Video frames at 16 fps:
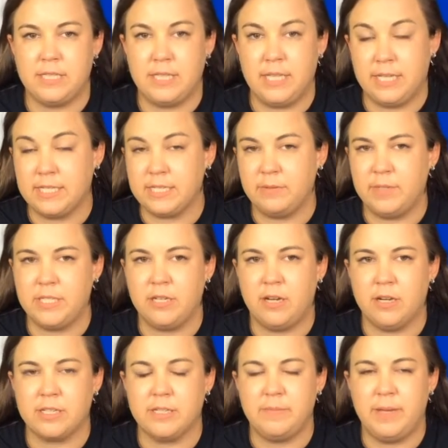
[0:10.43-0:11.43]
things that we
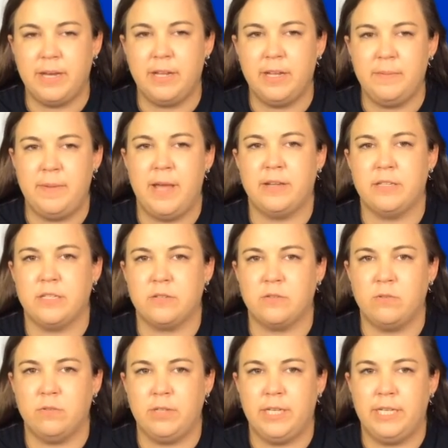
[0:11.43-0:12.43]
talked about at back to
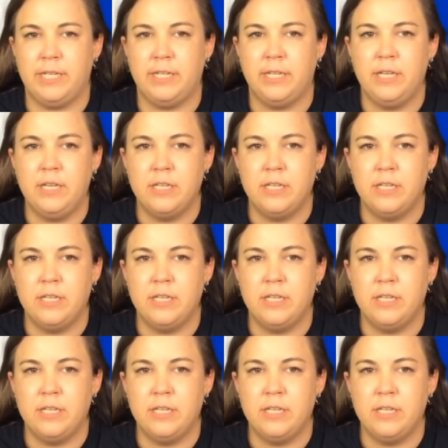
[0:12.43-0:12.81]
school night